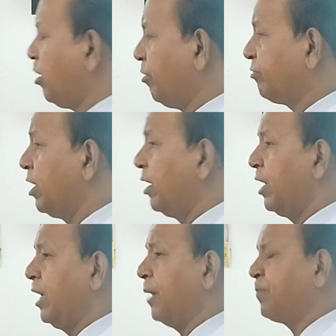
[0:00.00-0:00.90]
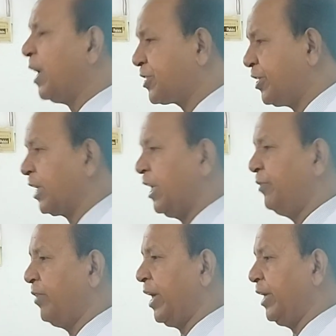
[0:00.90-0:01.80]
of aplastic
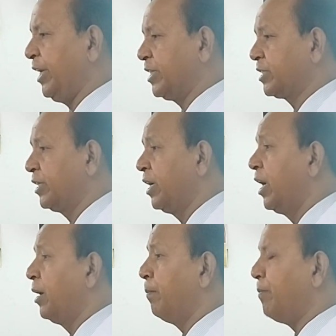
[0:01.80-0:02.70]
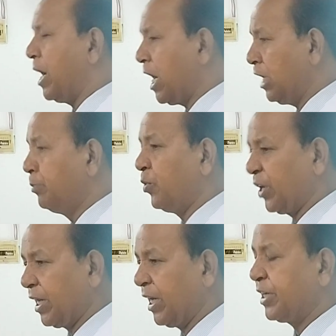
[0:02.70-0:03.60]
anemia is mild,
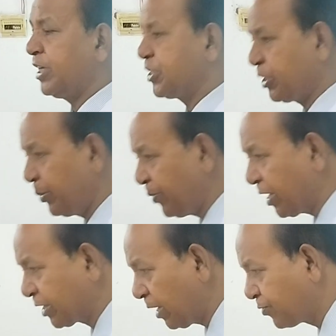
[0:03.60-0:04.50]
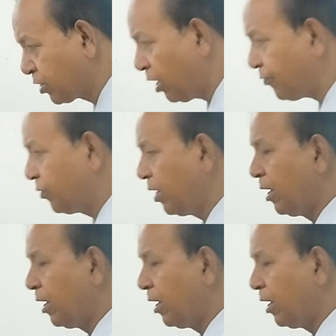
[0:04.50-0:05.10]
moderate, and severe types of